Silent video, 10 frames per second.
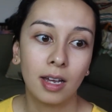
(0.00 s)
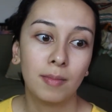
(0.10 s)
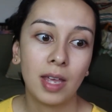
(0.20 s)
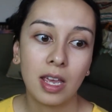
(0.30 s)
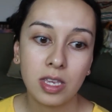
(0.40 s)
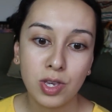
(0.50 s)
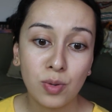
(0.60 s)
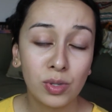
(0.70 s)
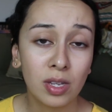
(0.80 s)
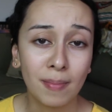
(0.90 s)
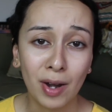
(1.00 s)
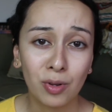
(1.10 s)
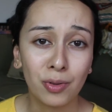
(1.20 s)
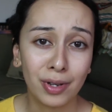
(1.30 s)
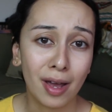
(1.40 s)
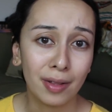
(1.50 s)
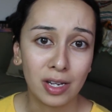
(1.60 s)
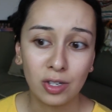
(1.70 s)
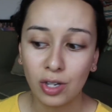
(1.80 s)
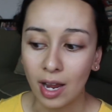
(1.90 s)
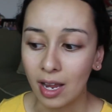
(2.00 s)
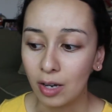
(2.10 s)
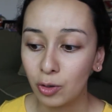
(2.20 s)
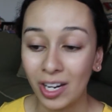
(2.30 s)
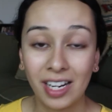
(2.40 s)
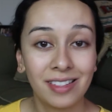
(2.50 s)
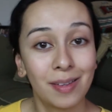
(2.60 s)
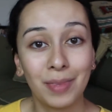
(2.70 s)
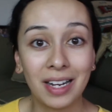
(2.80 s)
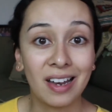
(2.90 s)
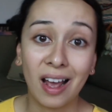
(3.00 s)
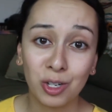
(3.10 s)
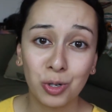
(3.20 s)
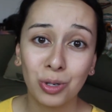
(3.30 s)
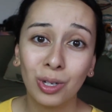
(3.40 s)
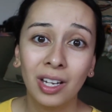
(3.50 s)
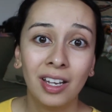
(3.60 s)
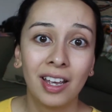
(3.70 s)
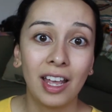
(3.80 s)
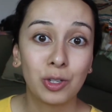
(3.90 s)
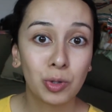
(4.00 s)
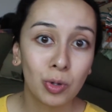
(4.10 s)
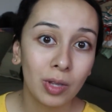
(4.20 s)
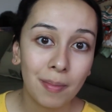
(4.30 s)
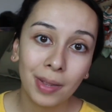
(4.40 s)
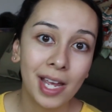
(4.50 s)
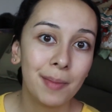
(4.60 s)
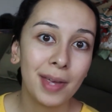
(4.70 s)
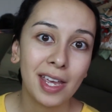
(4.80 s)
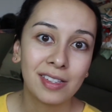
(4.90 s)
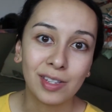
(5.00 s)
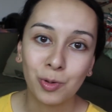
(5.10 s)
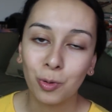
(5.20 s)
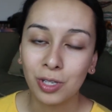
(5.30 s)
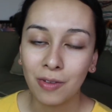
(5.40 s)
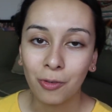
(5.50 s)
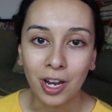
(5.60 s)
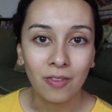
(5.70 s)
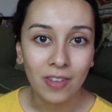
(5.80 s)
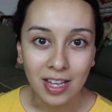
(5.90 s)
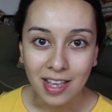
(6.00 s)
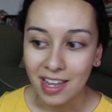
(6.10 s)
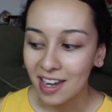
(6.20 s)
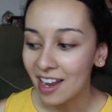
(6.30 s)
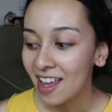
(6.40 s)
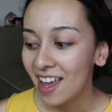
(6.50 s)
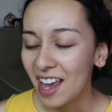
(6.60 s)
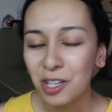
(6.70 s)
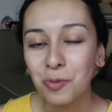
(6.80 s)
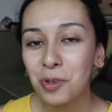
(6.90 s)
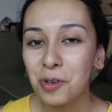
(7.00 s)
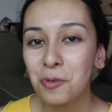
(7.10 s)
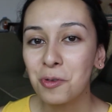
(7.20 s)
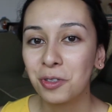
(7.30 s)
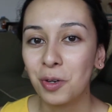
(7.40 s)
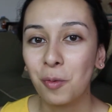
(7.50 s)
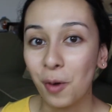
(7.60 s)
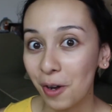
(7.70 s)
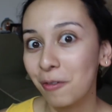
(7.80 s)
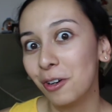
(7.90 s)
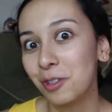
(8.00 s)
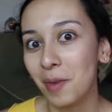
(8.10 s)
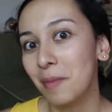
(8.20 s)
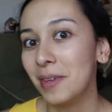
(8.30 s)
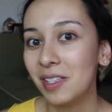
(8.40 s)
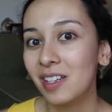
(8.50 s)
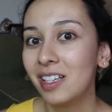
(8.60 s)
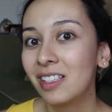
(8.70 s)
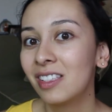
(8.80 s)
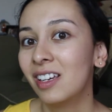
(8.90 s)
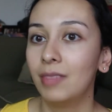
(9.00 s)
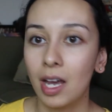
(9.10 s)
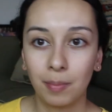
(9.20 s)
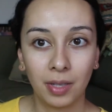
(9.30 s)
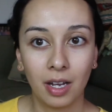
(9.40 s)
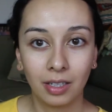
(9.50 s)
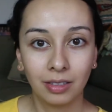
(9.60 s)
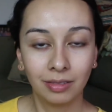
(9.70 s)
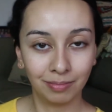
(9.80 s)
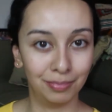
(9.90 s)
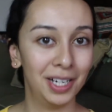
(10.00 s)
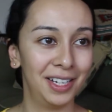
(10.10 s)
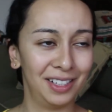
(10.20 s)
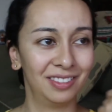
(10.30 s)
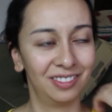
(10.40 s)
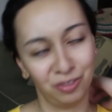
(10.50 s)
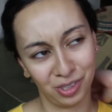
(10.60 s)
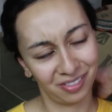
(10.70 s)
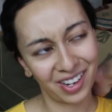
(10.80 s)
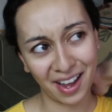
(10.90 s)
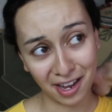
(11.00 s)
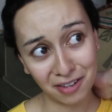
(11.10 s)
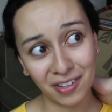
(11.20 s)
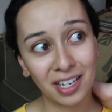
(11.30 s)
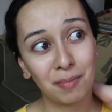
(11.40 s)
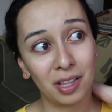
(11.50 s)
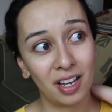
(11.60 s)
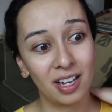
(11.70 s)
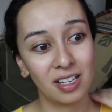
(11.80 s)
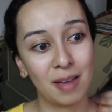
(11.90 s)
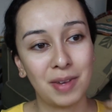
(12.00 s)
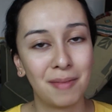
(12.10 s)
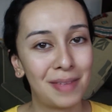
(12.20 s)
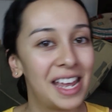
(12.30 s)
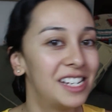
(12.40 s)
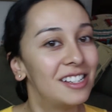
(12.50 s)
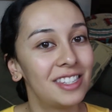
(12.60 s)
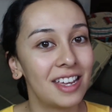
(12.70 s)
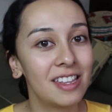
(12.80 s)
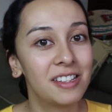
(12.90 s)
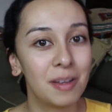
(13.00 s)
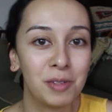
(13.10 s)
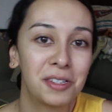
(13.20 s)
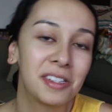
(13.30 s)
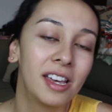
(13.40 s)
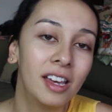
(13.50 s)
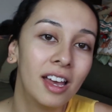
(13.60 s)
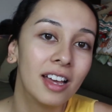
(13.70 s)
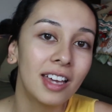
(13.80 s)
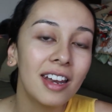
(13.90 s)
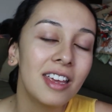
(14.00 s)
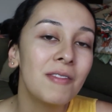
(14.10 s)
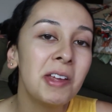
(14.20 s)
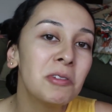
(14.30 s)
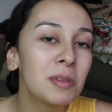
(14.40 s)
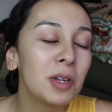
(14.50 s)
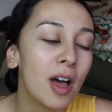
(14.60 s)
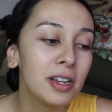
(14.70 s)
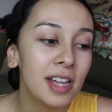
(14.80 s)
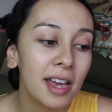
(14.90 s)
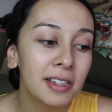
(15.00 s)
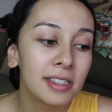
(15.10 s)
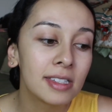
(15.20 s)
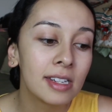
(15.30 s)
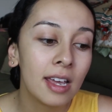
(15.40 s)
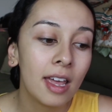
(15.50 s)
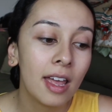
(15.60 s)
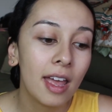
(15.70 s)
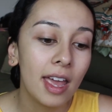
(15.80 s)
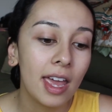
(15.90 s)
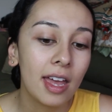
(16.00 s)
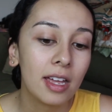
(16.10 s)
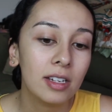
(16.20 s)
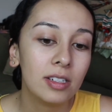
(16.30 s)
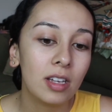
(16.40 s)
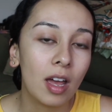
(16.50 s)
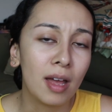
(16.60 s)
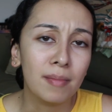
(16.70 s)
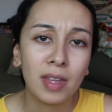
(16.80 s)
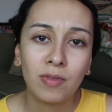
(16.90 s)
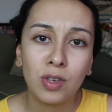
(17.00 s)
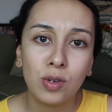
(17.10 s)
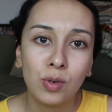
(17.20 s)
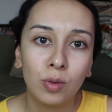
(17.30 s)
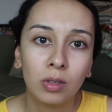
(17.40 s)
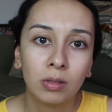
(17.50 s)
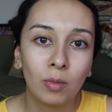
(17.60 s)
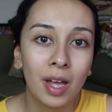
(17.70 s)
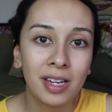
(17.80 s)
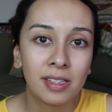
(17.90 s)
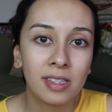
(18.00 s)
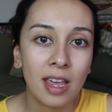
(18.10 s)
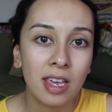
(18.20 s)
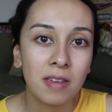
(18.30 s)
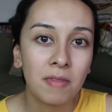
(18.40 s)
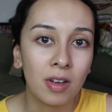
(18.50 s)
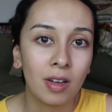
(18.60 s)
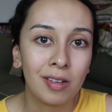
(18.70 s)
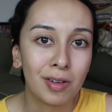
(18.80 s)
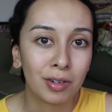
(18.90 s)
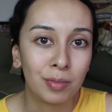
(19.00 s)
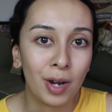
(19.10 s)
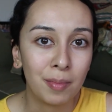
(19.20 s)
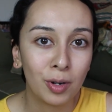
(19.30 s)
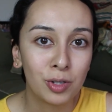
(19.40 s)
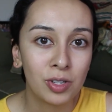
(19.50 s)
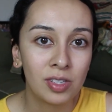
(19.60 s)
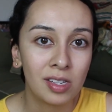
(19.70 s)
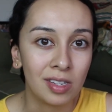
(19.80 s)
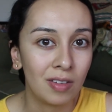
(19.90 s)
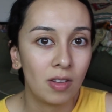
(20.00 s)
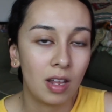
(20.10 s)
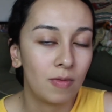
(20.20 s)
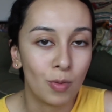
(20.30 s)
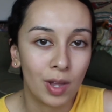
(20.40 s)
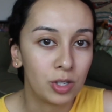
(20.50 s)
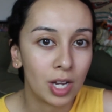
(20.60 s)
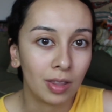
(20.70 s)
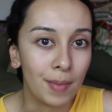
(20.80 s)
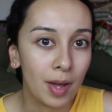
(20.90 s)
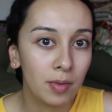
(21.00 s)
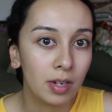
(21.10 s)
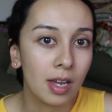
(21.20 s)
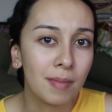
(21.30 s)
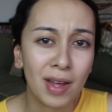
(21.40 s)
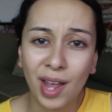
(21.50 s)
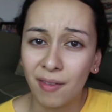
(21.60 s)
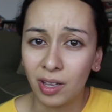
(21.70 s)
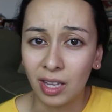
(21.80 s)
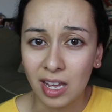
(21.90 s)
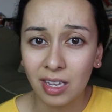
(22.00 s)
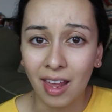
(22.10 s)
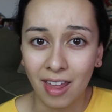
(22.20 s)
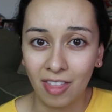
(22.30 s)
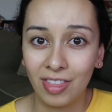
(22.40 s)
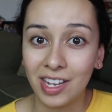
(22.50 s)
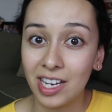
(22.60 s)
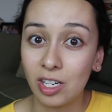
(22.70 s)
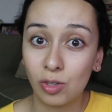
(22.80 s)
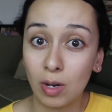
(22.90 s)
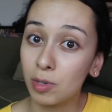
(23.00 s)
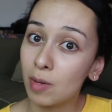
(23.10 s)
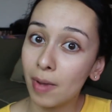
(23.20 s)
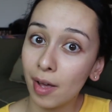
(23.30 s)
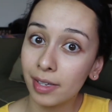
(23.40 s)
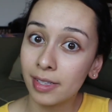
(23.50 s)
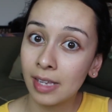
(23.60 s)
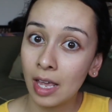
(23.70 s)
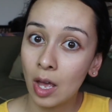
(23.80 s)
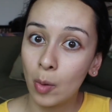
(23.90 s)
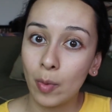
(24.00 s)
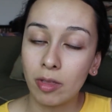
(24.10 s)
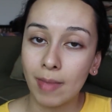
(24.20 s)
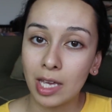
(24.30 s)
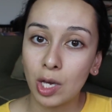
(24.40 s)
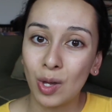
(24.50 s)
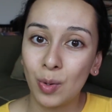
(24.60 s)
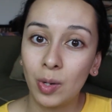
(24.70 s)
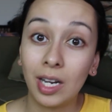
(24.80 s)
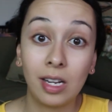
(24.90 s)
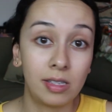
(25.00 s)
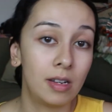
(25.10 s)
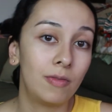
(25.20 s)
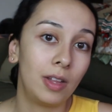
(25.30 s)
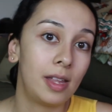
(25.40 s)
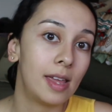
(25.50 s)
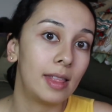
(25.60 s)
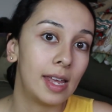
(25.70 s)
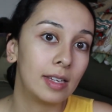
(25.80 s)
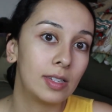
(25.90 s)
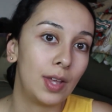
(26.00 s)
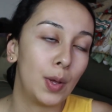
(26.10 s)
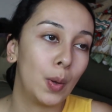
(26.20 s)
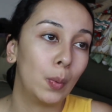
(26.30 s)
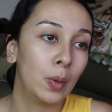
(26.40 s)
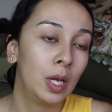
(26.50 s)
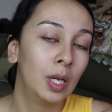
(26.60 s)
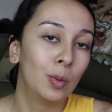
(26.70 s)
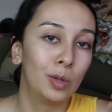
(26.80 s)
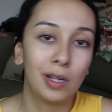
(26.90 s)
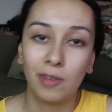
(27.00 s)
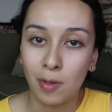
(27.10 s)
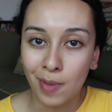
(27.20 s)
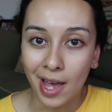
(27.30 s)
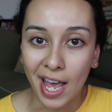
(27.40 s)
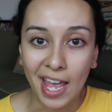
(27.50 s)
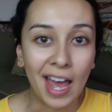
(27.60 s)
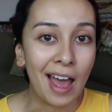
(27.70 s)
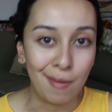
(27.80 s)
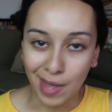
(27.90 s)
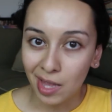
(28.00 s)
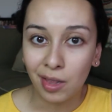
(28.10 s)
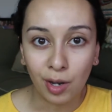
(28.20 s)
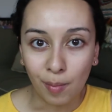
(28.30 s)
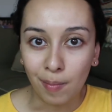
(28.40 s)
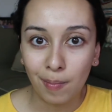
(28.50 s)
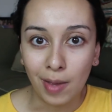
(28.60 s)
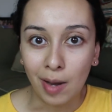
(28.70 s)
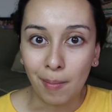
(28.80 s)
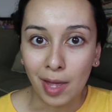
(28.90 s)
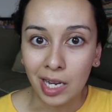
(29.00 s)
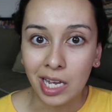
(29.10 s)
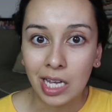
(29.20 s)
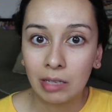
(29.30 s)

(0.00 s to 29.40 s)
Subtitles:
They use their medical knowledge and created something natural. It's truly plant-based, it's cruelty-free and vegan, and it's really cool to work for a small business. Not a plug, but well, kind of like a plug. I'm not paid to say this, I'm just kind of giving you some context. And if you want to save on Dr. Bright purchases and if you want to check them out, I'll have a link in the description box with my code. It is an affiliate link, so whatever you buy, I make a little bit of money.